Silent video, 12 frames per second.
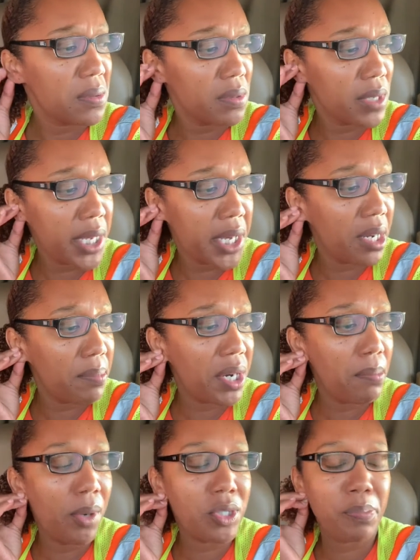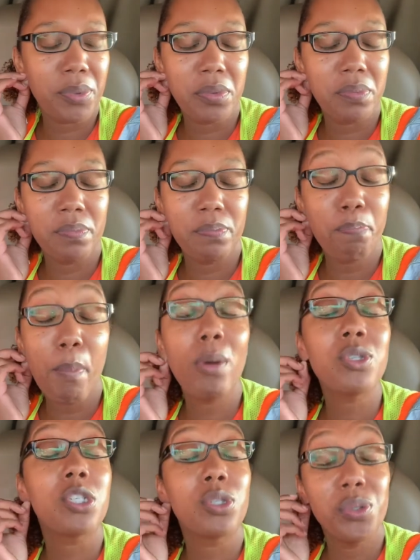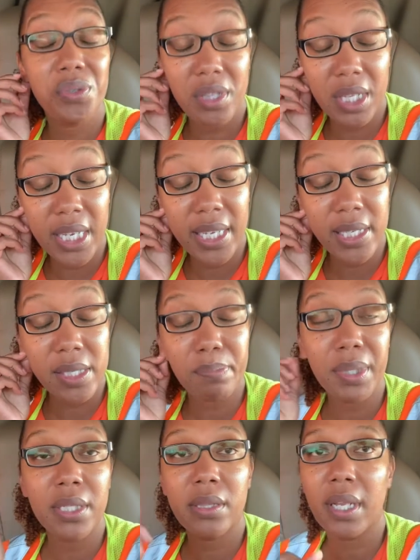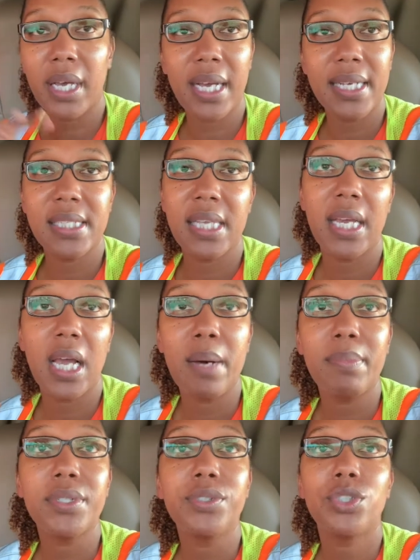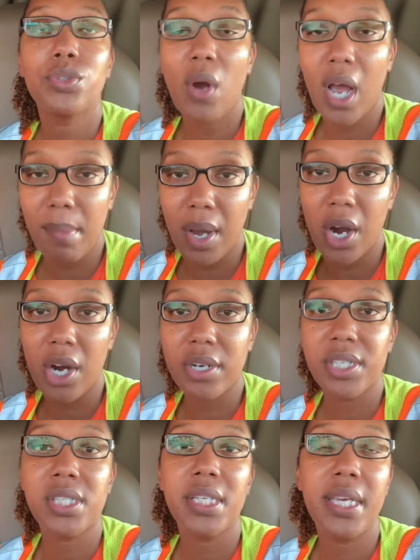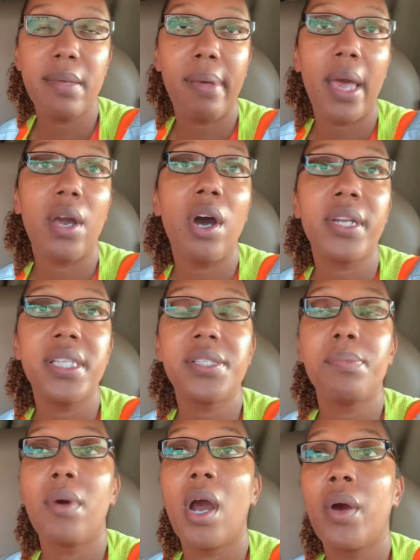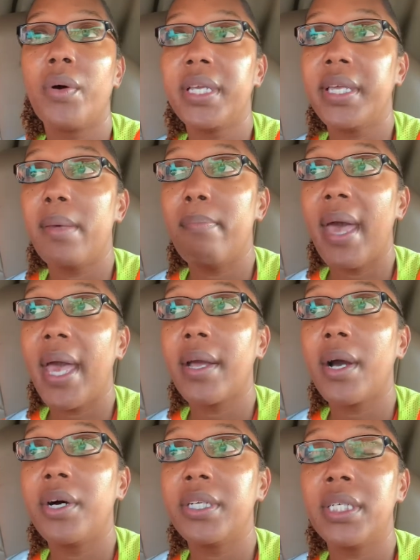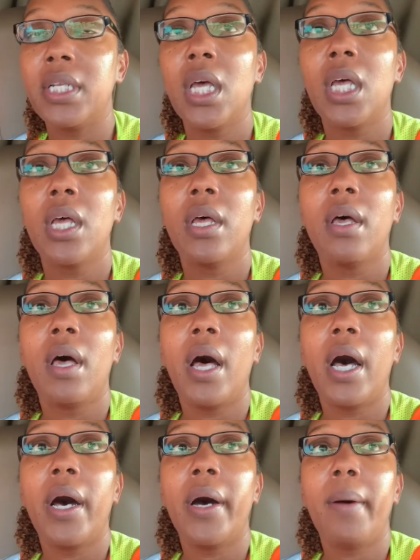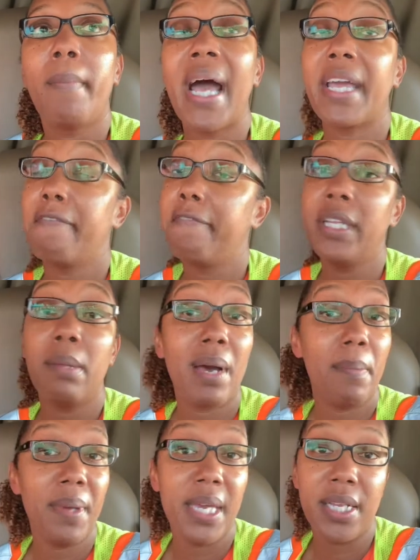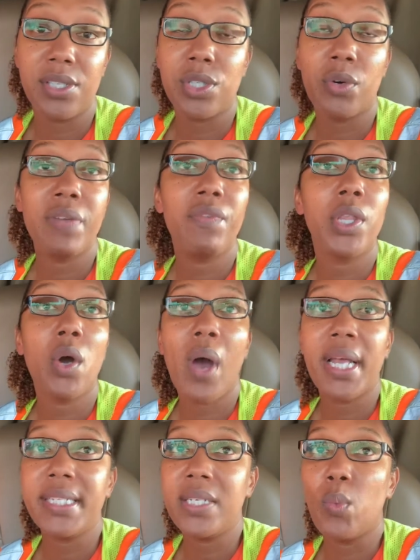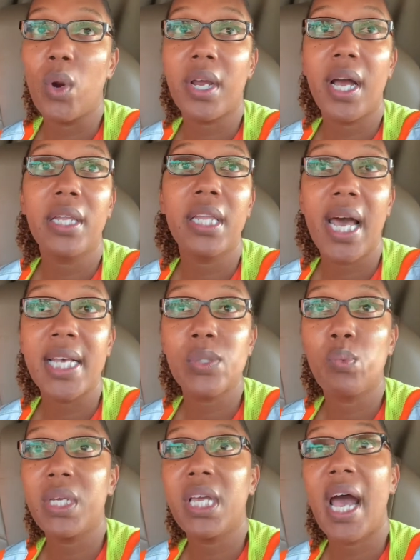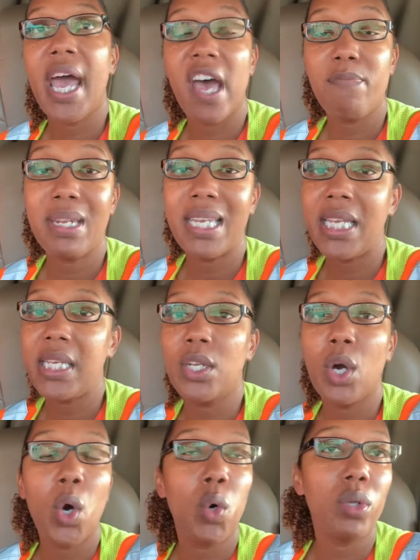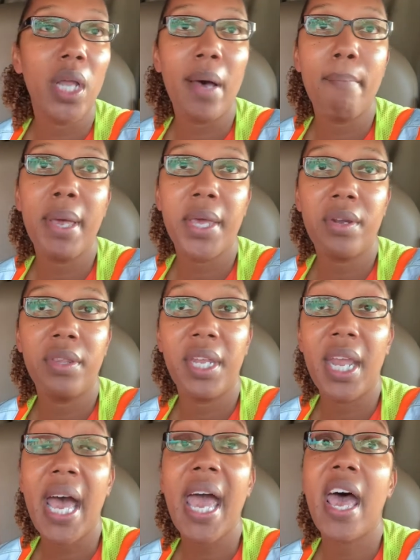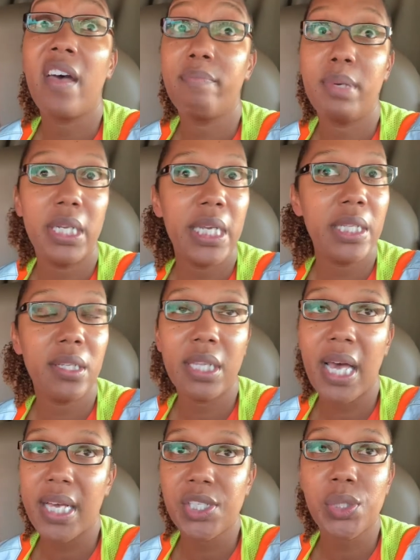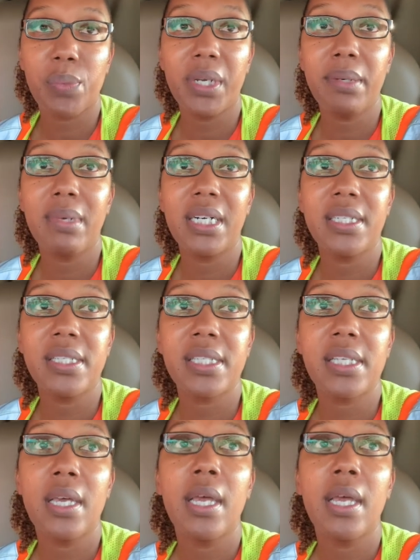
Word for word: They couldn't have been a multiple multitude of things. But like I say, I'm going to try my hardest to get back on it tomorrow and get back on it. Um, I can feel in my pants though, even though I didn't work out last week, I have been eating a whole lot better than I have been eating the last three months.